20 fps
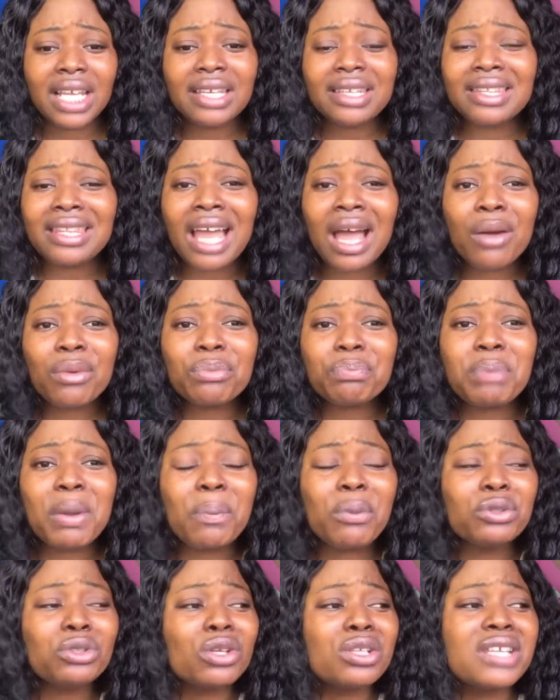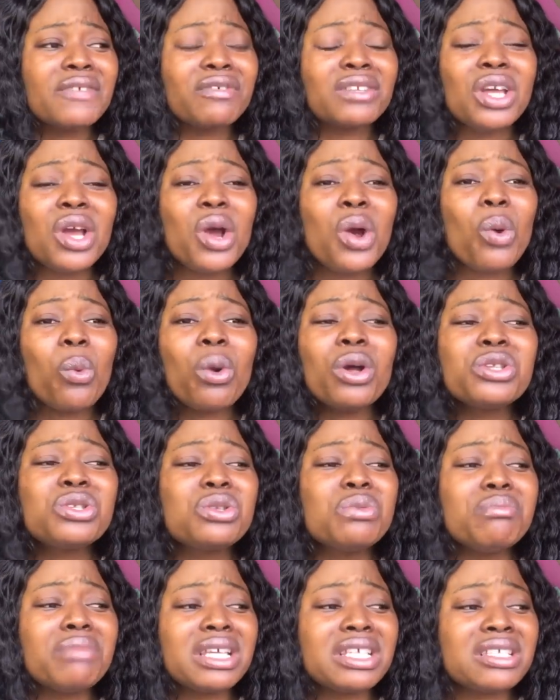Now people don't even,
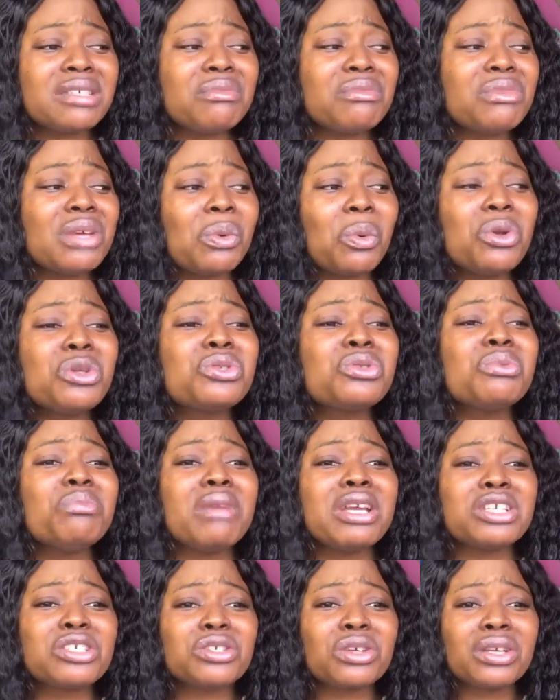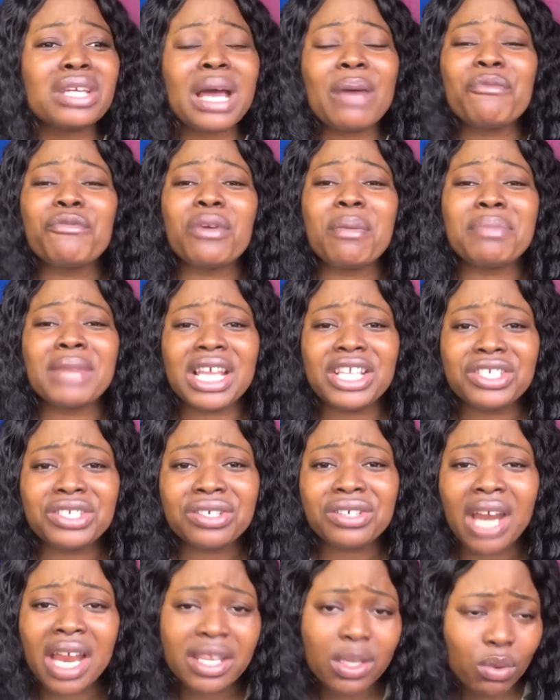once you mention I'm from Nigeria,